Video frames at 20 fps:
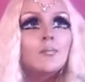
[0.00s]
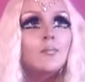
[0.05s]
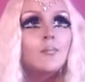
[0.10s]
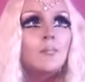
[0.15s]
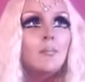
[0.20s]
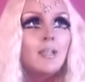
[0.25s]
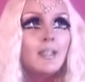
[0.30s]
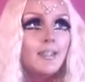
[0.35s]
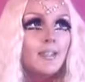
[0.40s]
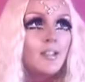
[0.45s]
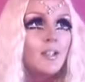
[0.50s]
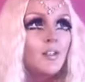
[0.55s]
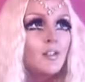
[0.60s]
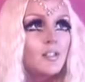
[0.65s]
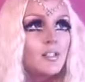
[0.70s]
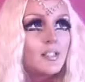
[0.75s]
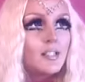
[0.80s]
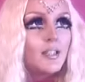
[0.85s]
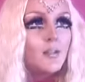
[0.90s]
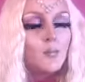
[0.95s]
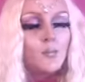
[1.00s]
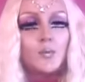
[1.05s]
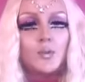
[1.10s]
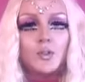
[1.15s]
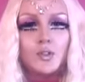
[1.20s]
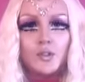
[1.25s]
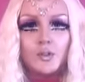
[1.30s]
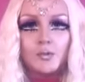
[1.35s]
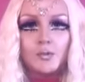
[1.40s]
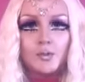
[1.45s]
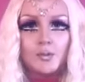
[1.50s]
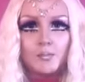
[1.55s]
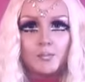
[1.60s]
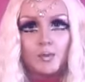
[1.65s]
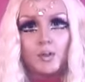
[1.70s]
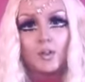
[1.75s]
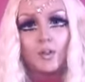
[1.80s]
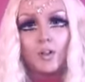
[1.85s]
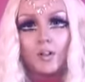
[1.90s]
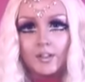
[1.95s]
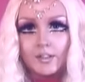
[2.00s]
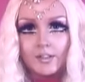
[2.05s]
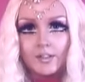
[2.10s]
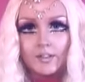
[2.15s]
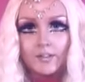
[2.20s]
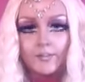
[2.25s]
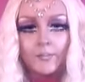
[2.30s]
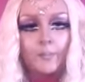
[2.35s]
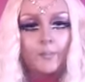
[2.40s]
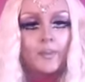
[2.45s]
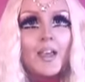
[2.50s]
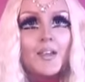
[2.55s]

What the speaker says: making your skin produce more collagen.